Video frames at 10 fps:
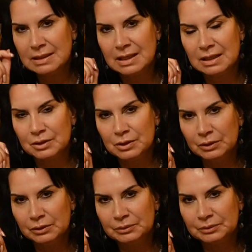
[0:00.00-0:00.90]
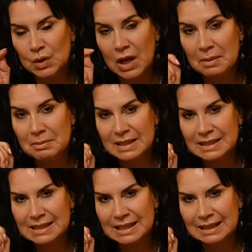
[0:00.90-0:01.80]
tell you. You got
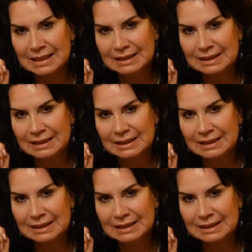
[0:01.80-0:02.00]
busy.